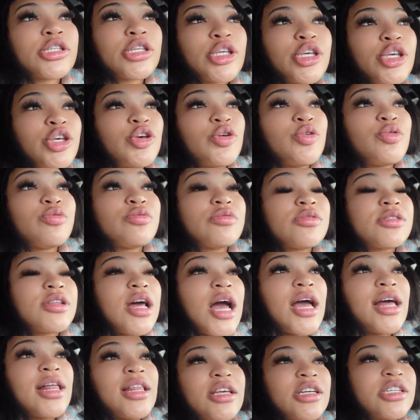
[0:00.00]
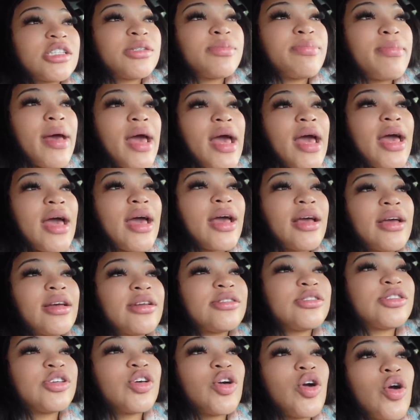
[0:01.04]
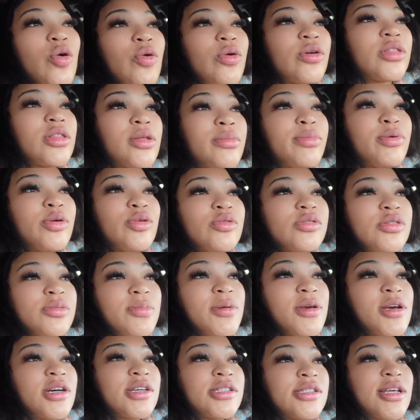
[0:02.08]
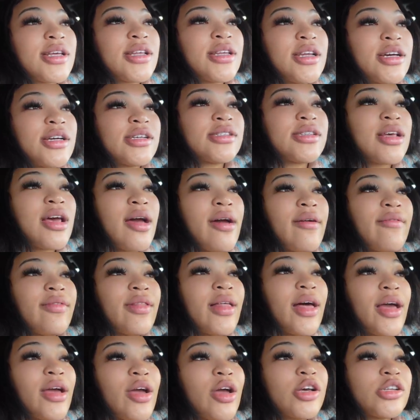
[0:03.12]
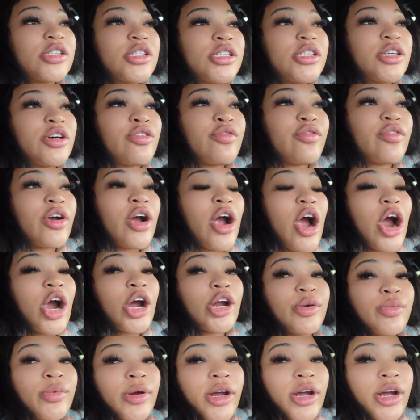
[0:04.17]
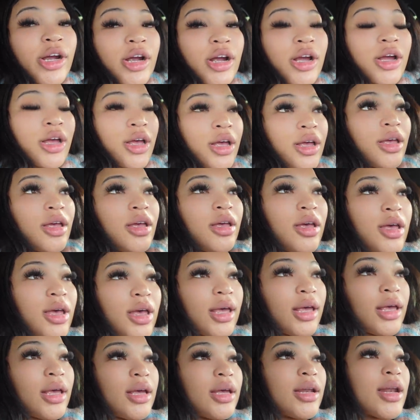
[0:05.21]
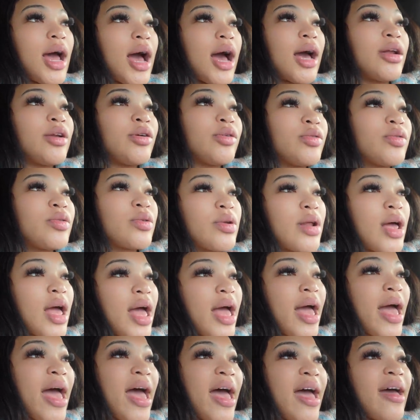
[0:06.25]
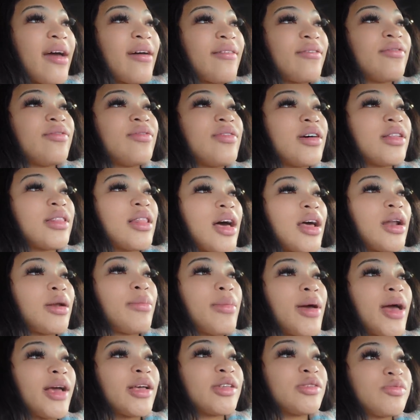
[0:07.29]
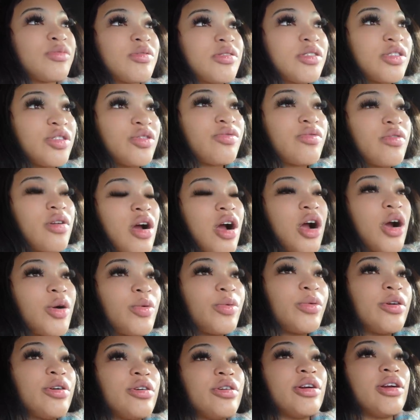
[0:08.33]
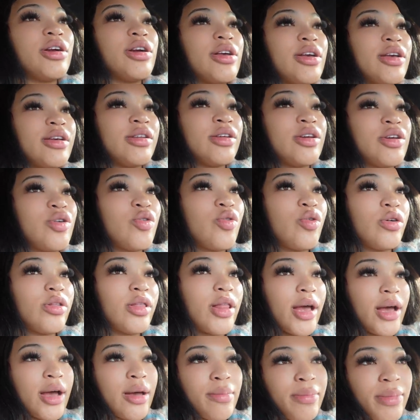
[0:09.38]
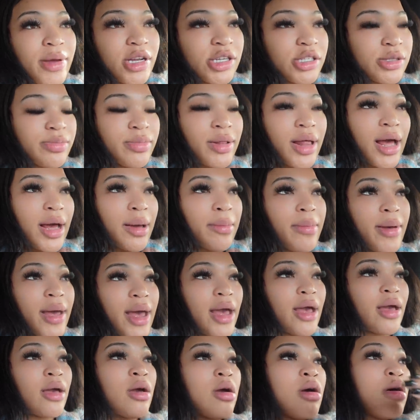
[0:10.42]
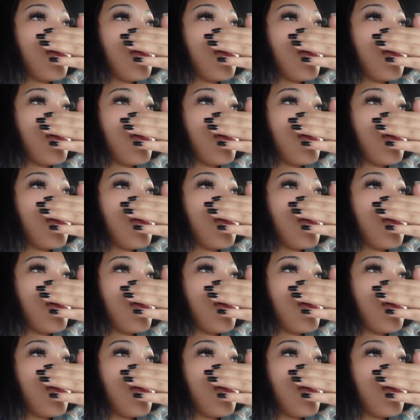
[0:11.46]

cute stylish bag to go with the boots because it does have like a silver hardware and I don't have a lot of bags with silver hardware in it or like a pitch black bag